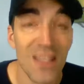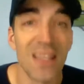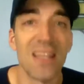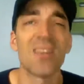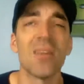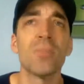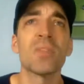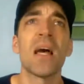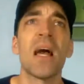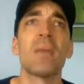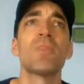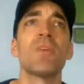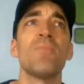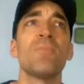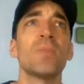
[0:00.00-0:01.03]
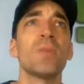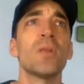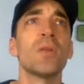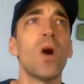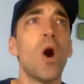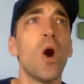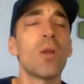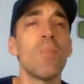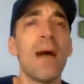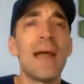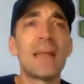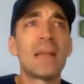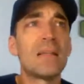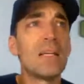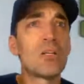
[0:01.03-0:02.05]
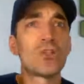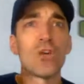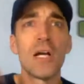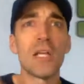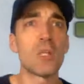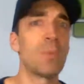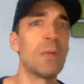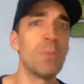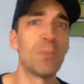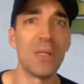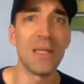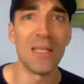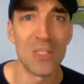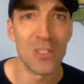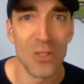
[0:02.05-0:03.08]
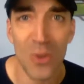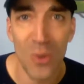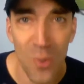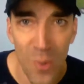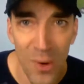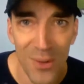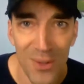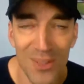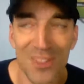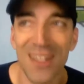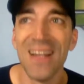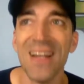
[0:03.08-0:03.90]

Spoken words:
It sometimes automatically draws people into your world,